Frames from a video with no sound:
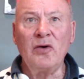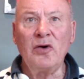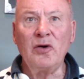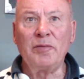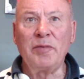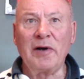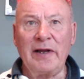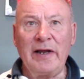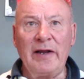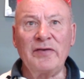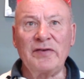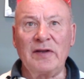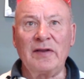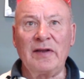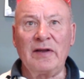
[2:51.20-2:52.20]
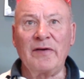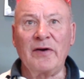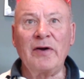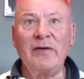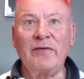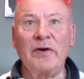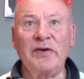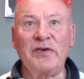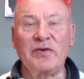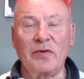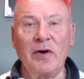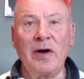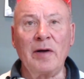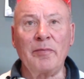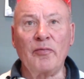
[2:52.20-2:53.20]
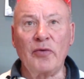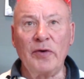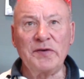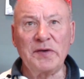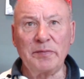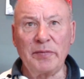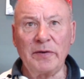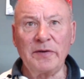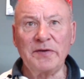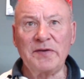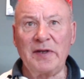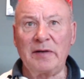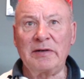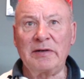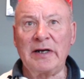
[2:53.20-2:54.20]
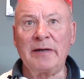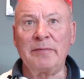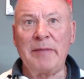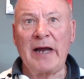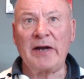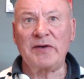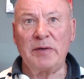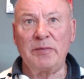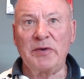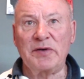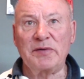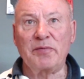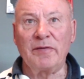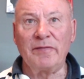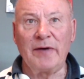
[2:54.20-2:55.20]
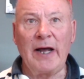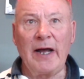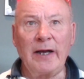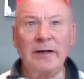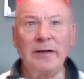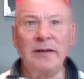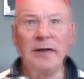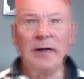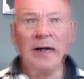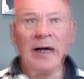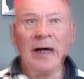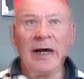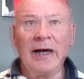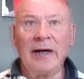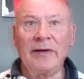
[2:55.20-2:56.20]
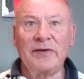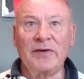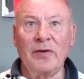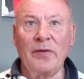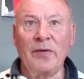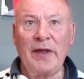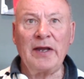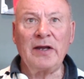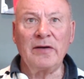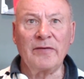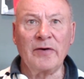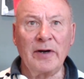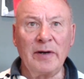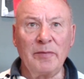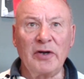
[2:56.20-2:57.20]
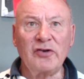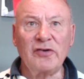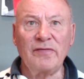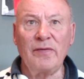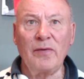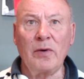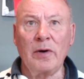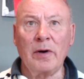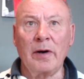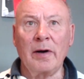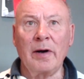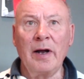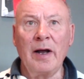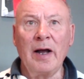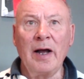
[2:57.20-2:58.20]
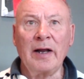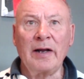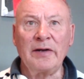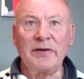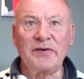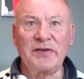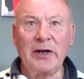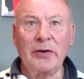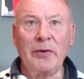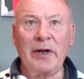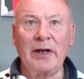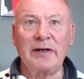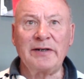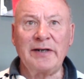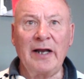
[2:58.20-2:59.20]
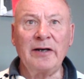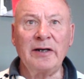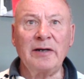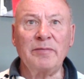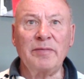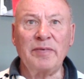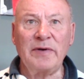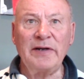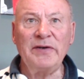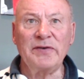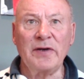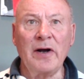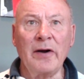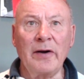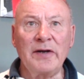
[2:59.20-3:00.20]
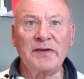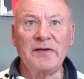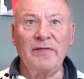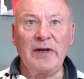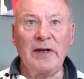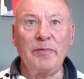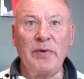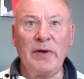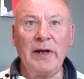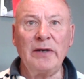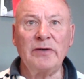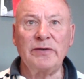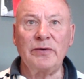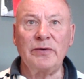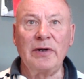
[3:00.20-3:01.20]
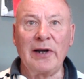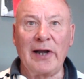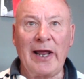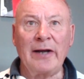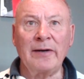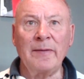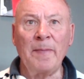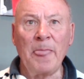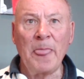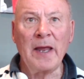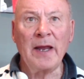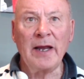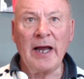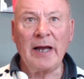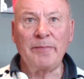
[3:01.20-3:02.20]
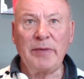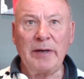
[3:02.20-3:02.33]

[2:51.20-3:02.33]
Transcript: who believes in the very very strong principles that uh, Maxime has provided. Uh, so thank you very much for considering attending, please RSVP to glen at